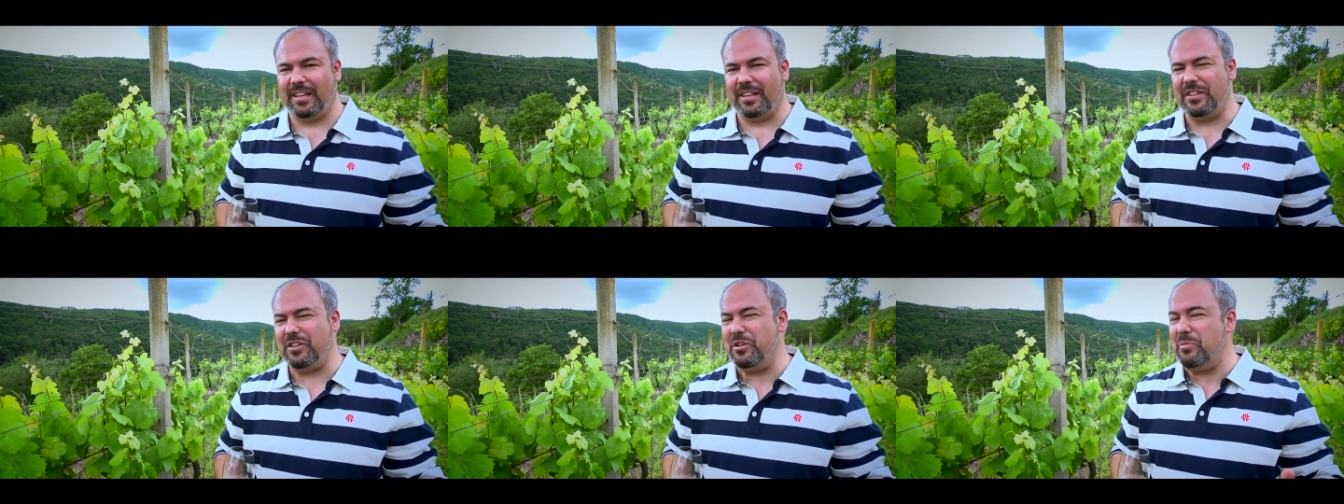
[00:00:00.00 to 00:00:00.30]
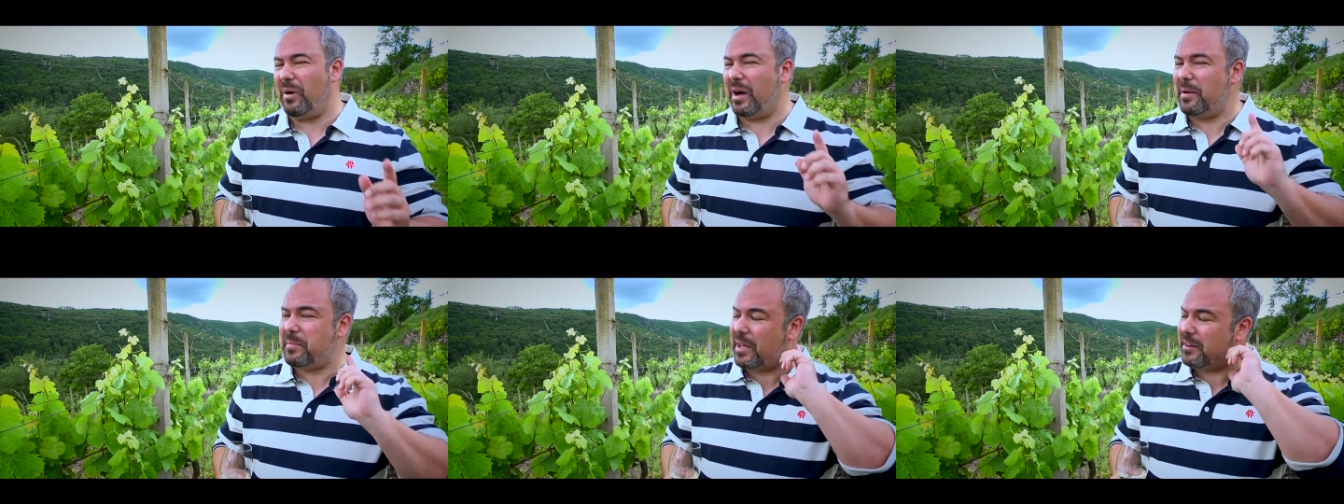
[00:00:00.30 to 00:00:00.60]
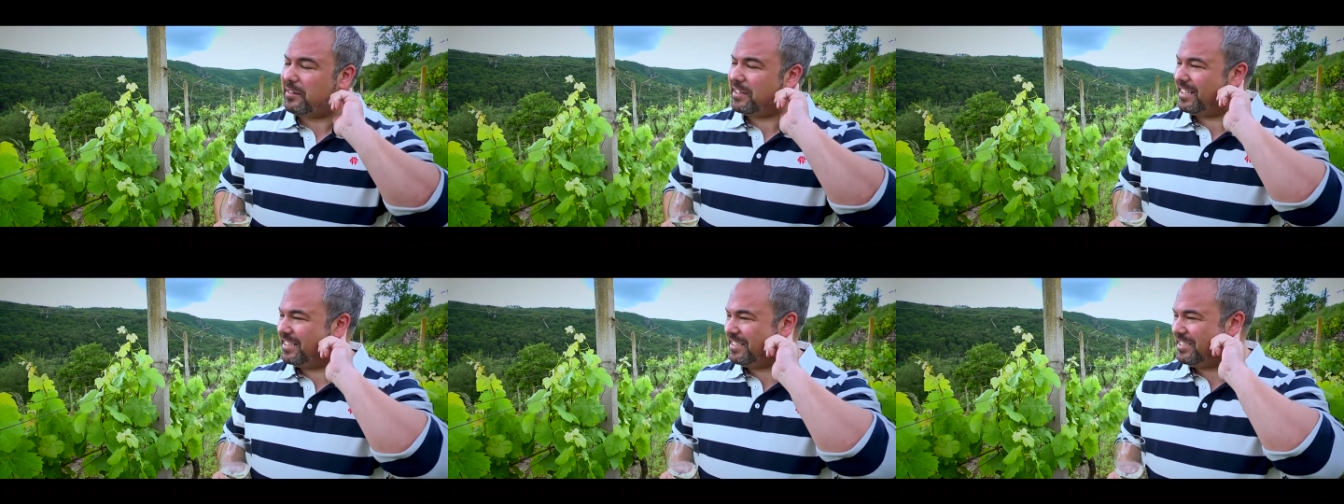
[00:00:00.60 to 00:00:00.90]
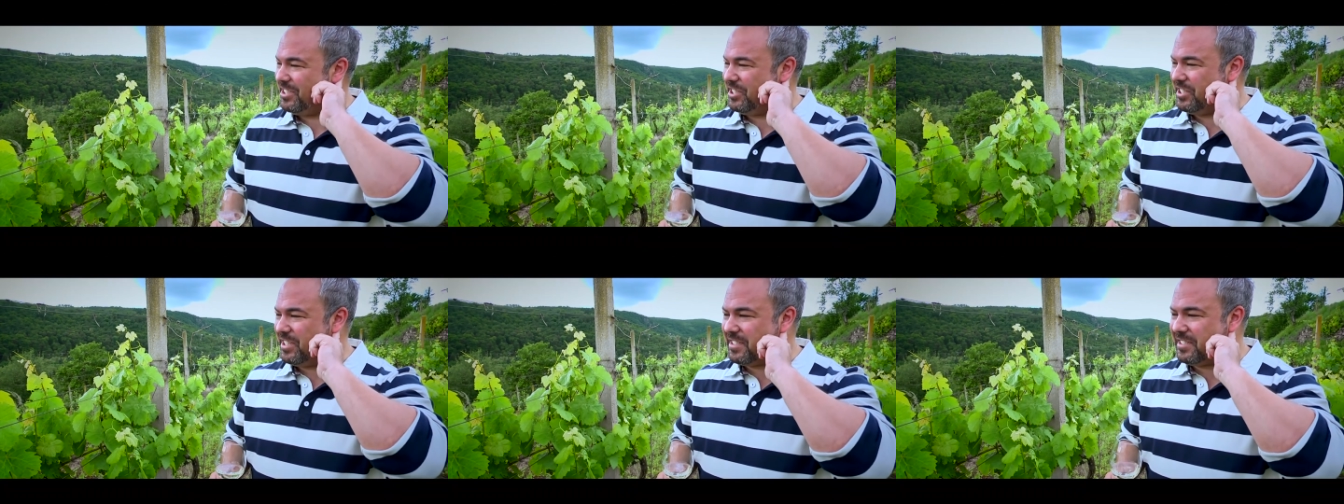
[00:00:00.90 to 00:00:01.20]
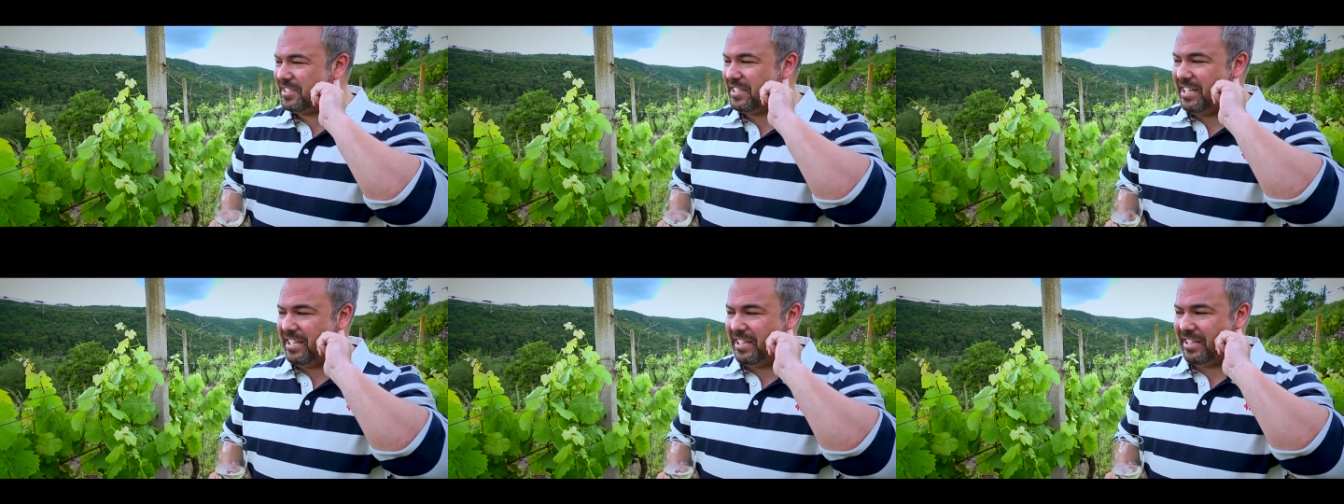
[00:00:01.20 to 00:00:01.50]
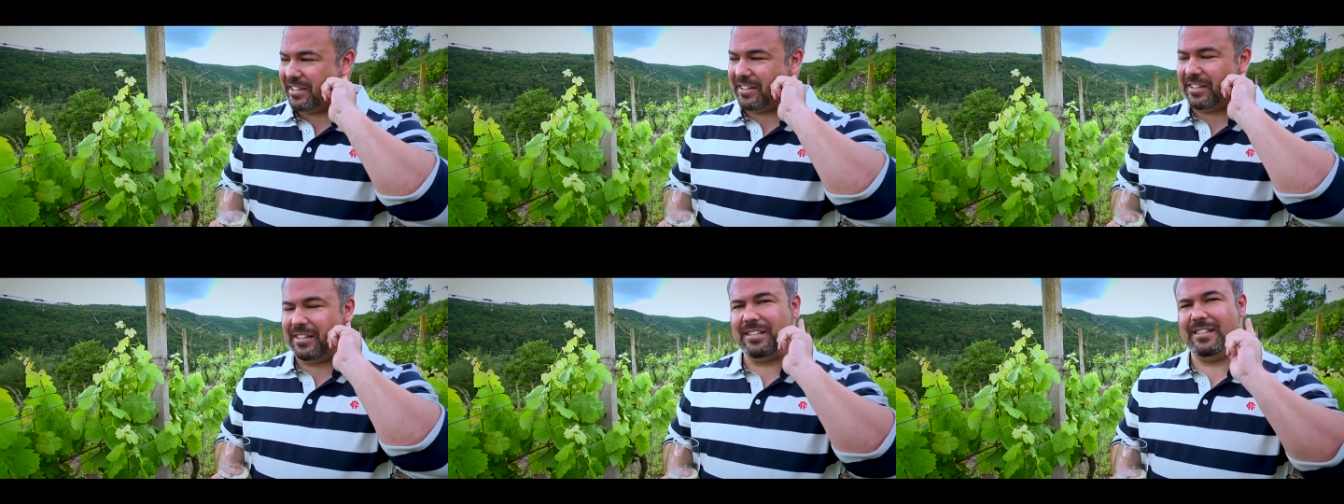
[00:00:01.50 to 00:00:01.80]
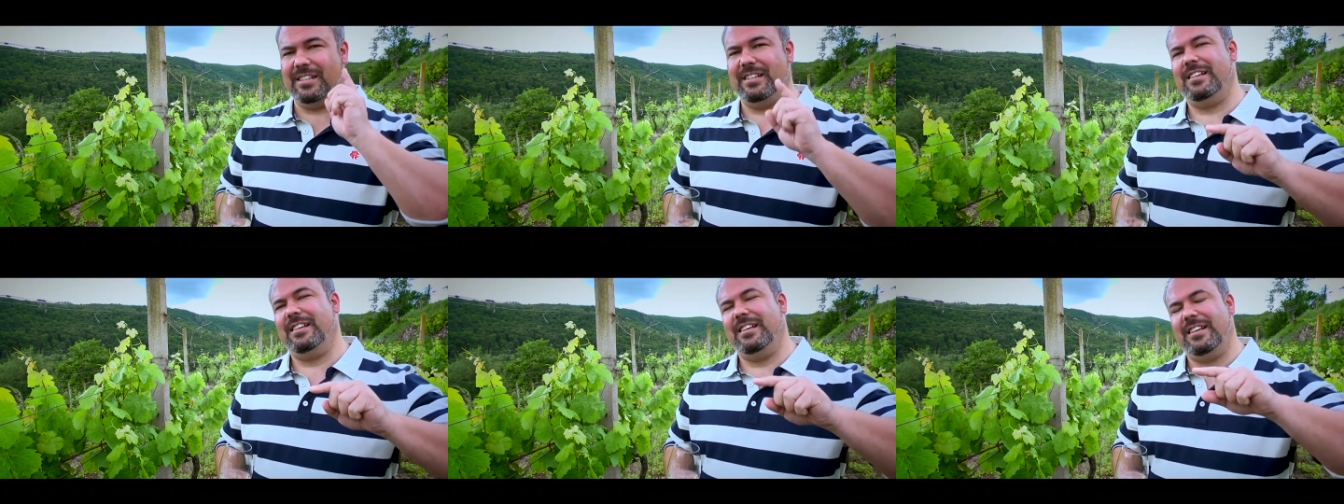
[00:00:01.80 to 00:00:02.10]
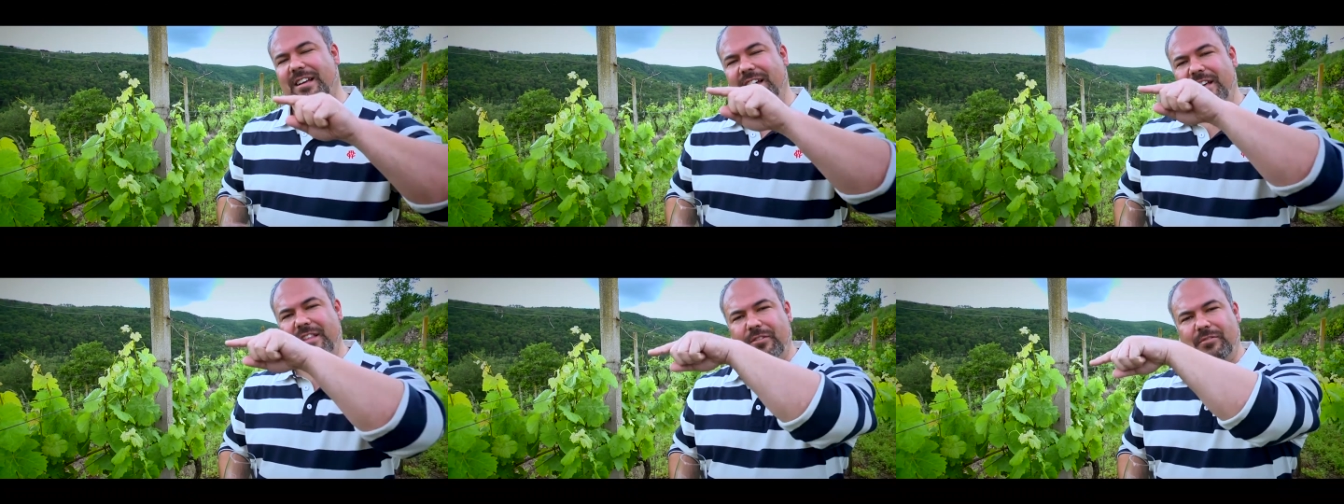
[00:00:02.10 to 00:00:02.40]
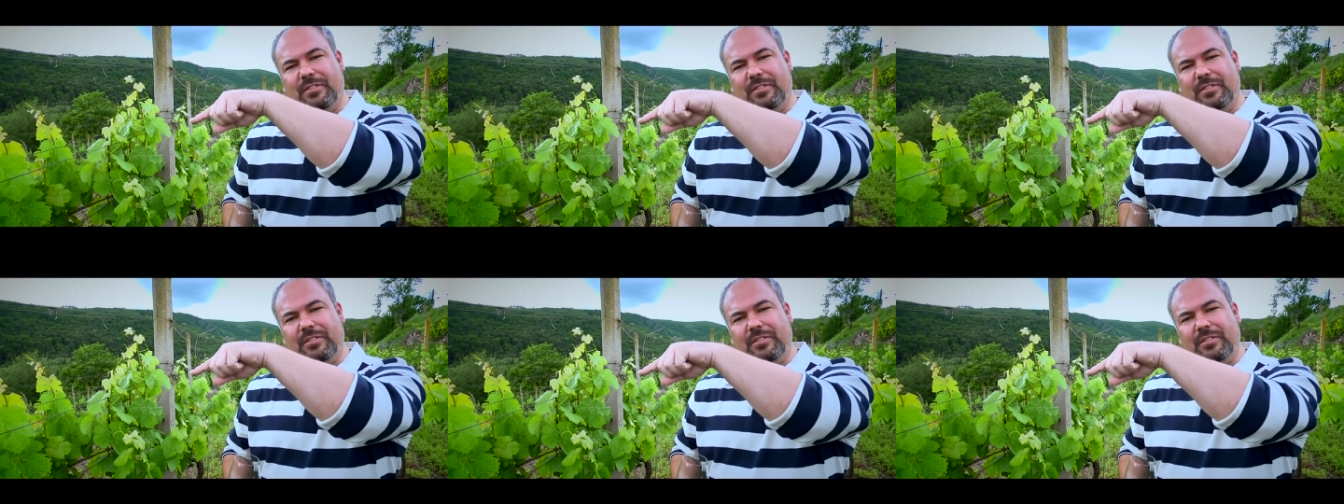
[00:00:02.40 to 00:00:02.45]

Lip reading: You might be able to just hear the